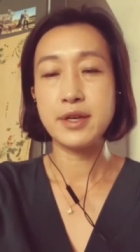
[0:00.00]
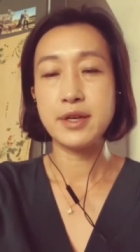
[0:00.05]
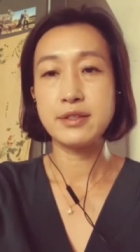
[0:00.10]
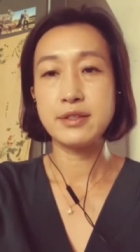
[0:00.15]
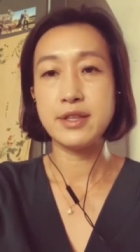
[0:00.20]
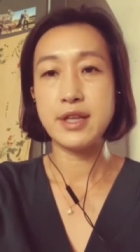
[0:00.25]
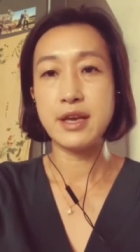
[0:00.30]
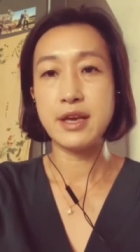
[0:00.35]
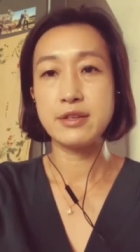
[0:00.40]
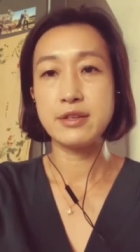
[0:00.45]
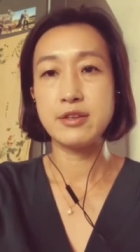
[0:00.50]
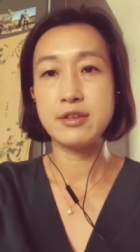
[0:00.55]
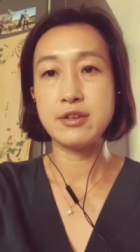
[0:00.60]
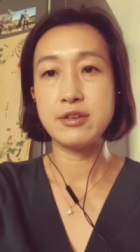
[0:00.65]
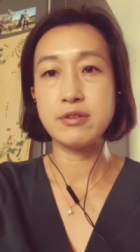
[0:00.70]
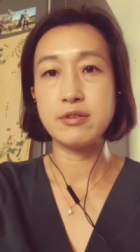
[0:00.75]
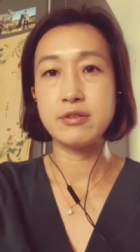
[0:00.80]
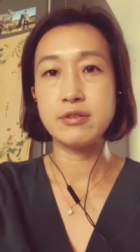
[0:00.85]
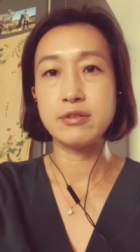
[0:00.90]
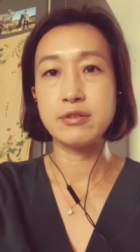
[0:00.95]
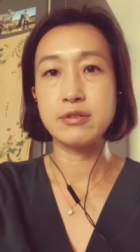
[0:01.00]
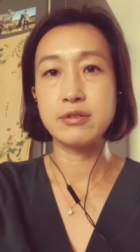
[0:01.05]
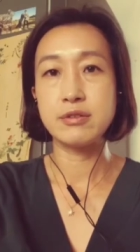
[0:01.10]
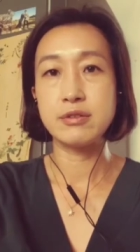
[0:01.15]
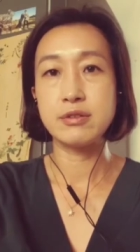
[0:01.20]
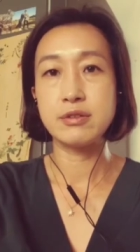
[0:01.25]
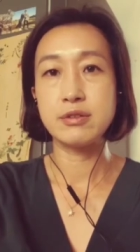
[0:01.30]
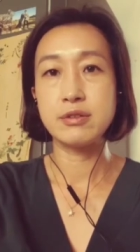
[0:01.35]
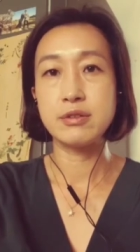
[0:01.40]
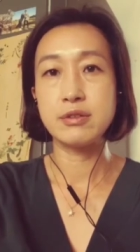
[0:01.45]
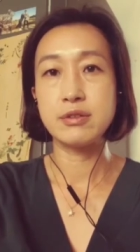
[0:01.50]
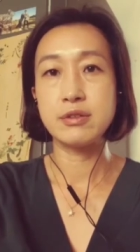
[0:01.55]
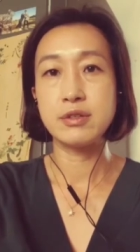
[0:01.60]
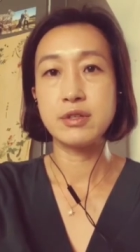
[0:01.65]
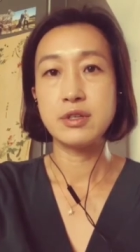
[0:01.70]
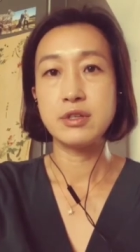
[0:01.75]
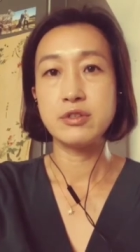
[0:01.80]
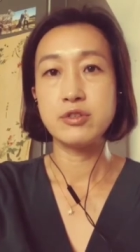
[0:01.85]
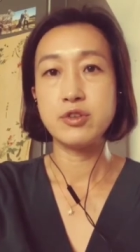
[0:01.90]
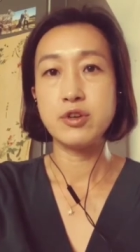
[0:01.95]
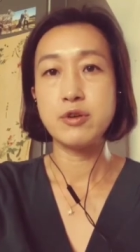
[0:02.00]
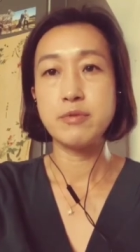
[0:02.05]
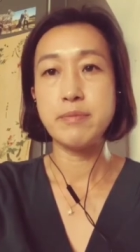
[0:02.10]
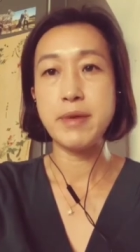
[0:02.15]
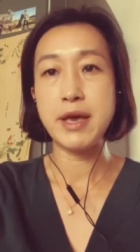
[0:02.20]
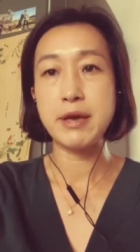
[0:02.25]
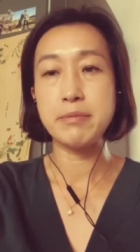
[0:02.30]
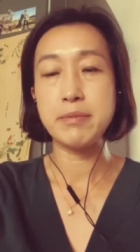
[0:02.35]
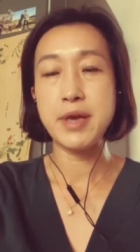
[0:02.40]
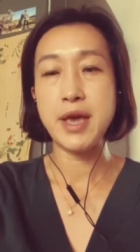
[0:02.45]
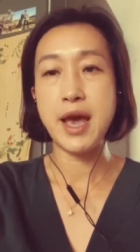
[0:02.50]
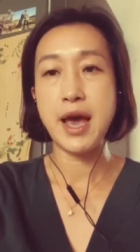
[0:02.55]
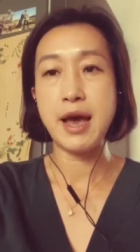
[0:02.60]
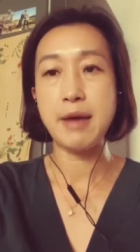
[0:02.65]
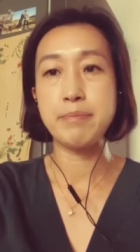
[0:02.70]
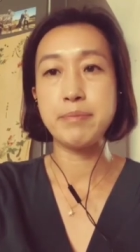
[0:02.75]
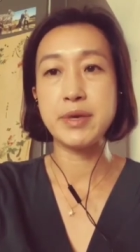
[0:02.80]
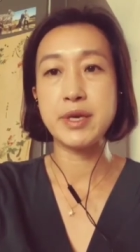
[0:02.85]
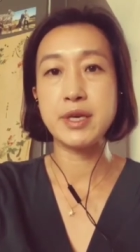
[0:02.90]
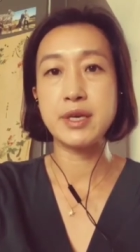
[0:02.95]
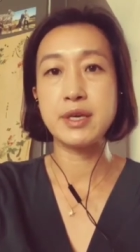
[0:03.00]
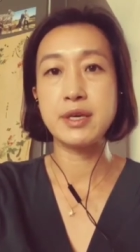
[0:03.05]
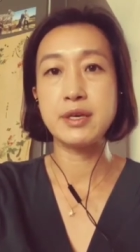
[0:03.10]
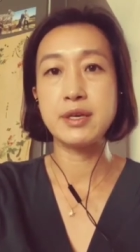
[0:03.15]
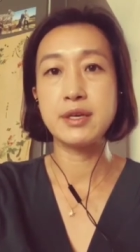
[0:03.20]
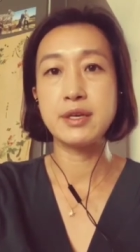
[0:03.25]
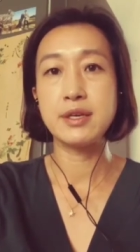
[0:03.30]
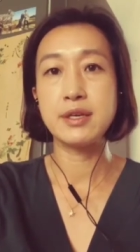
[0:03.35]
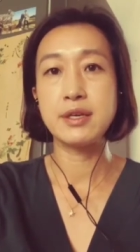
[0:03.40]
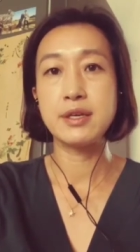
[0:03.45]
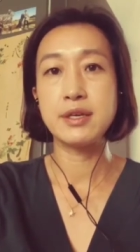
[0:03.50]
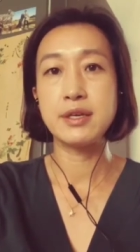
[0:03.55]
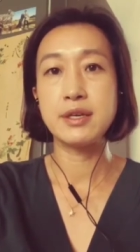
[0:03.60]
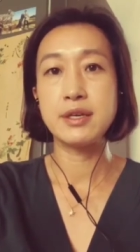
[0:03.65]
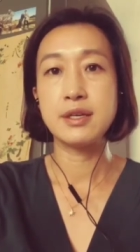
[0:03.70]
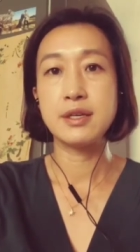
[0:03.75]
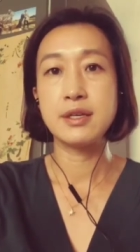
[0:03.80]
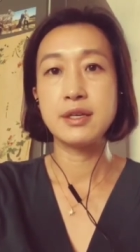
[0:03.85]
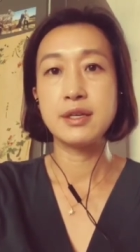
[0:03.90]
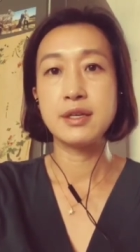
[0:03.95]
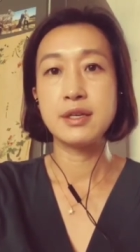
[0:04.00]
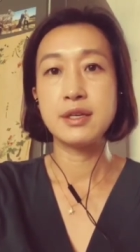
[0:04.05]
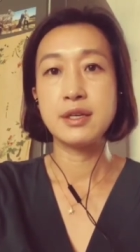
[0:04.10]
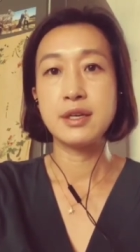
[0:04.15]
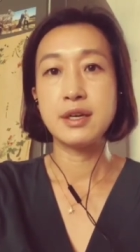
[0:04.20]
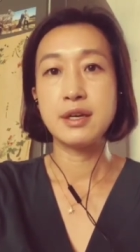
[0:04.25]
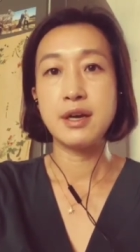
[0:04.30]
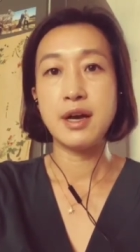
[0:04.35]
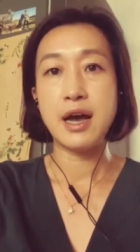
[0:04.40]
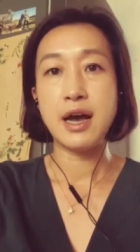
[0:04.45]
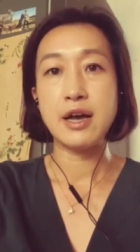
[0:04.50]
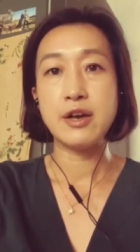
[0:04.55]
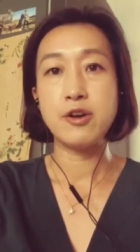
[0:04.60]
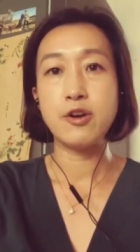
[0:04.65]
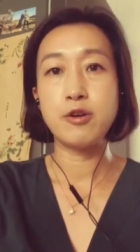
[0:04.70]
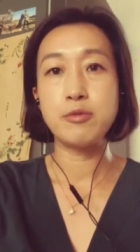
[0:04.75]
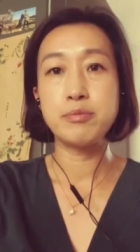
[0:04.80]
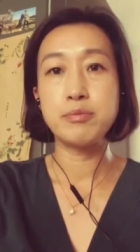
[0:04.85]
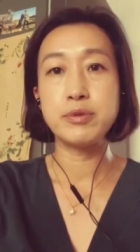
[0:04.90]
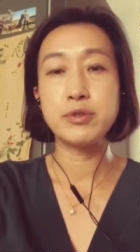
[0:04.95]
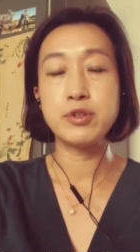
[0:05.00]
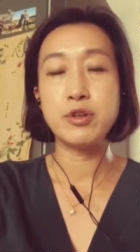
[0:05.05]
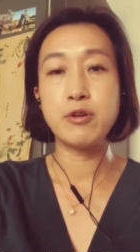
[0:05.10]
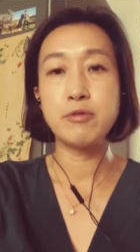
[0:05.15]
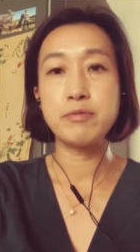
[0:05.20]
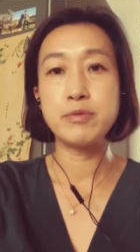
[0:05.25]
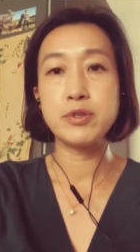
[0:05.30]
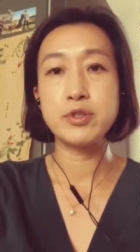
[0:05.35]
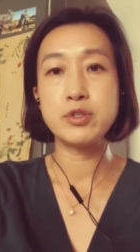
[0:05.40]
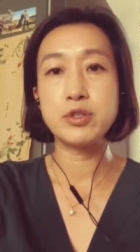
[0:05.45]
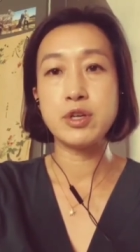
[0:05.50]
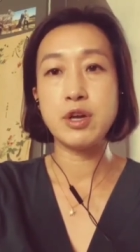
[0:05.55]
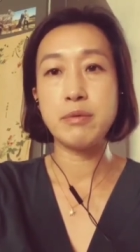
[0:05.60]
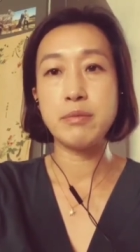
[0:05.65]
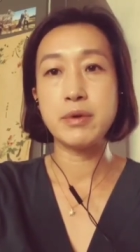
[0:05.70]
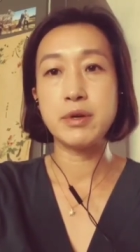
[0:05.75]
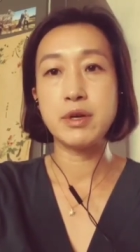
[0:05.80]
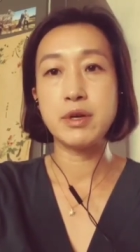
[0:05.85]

Thank you. You make me happy. I hope no fisherman